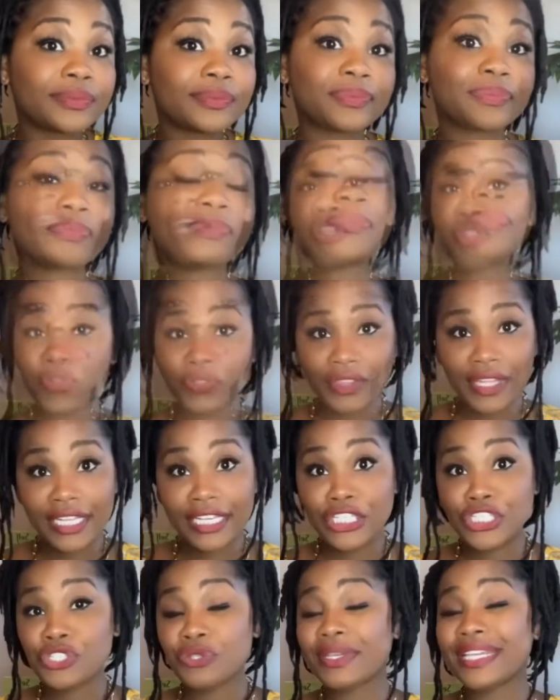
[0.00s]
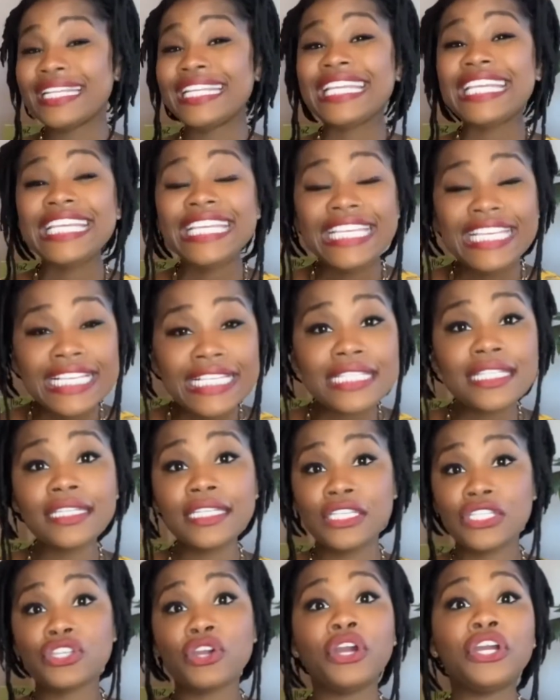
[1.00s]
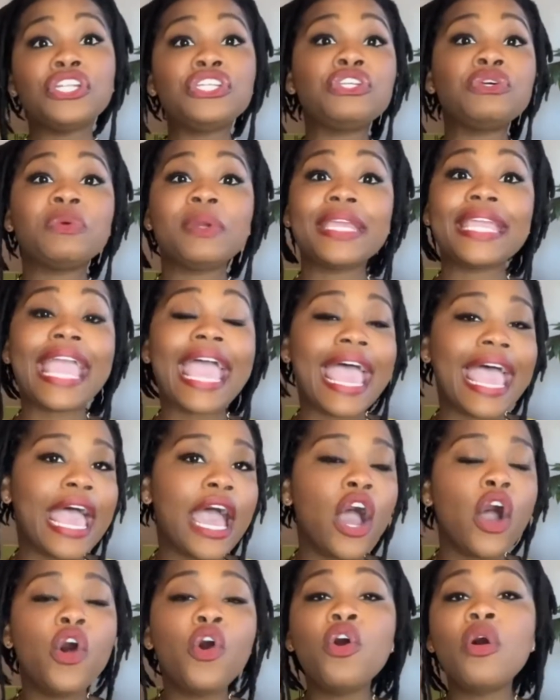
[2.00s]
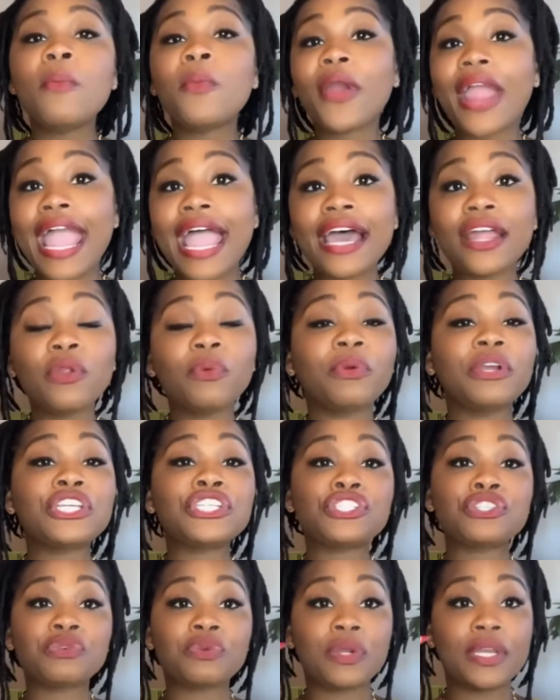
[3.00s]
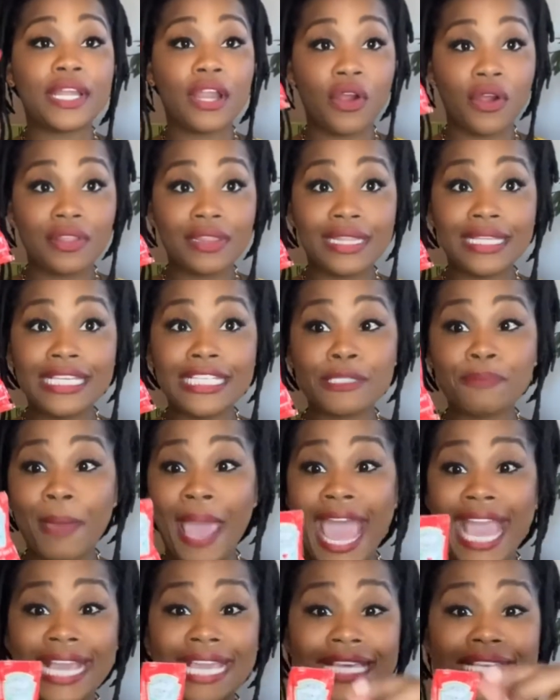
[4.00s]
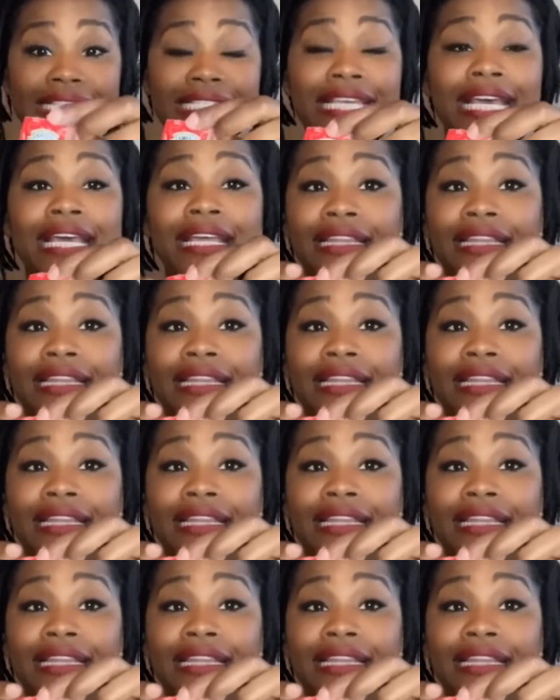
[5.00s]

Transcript: Another thing that you can easily start doing at home or at a restaurant are these packets.